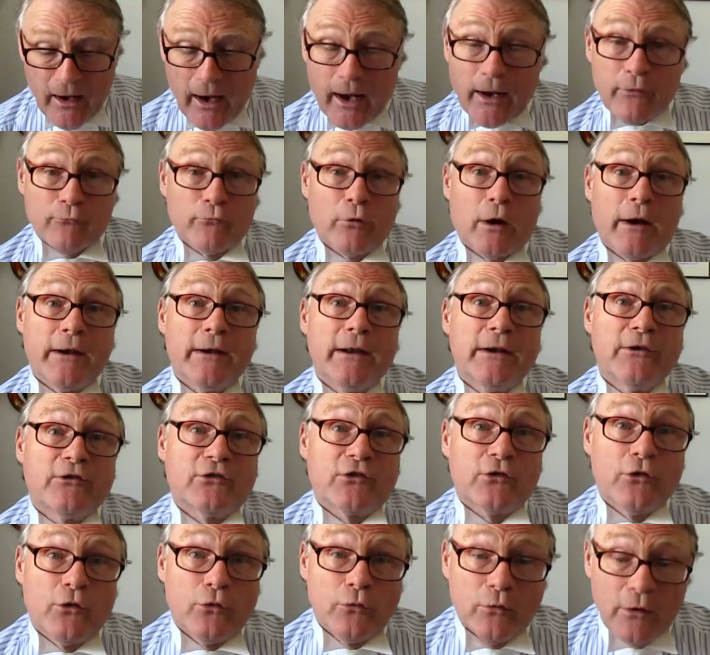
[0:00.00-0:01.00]
And rightly
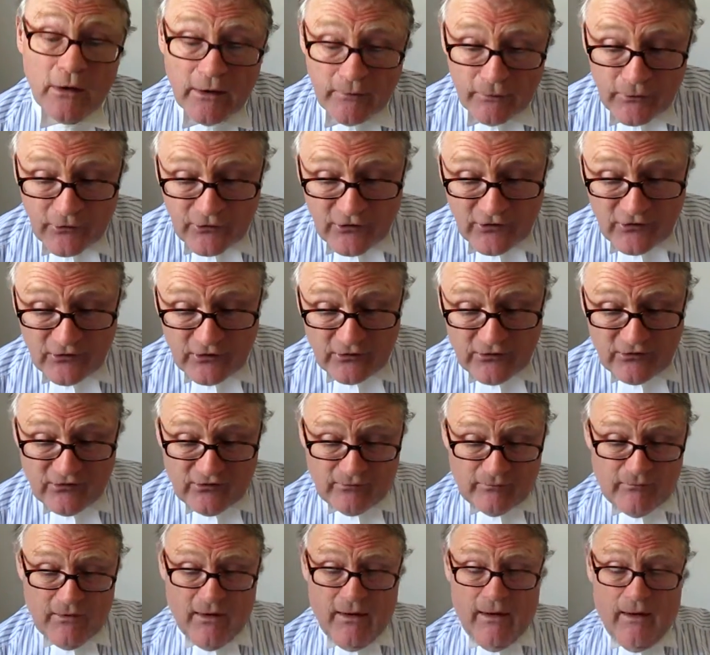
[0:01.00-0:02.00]
too, this
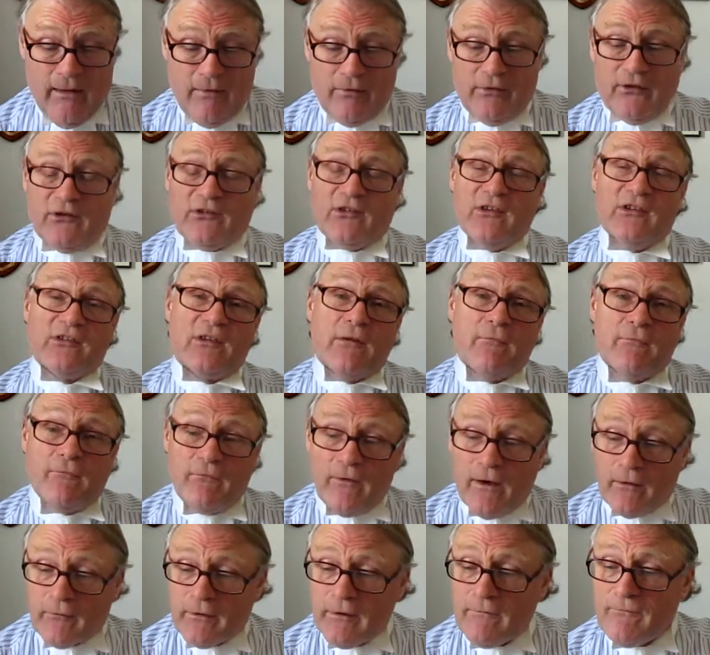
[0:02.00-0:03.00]
is a
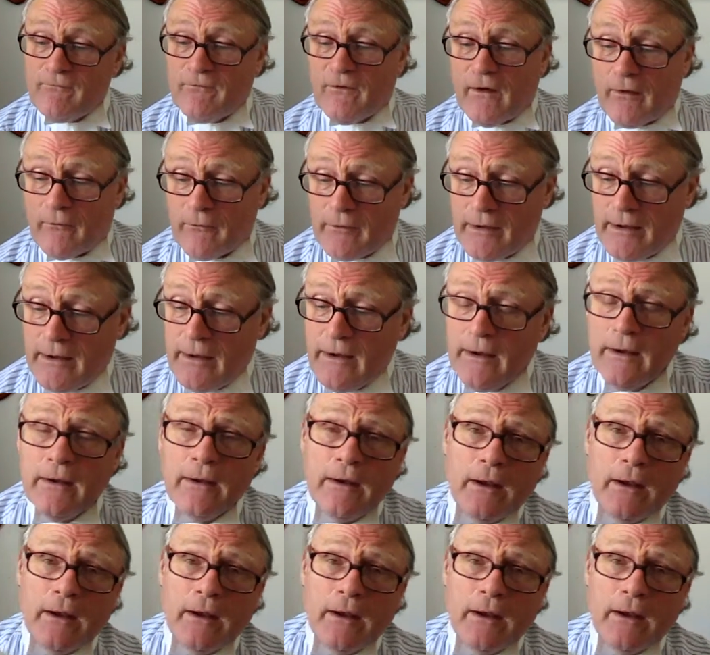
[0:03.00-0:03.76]
very, very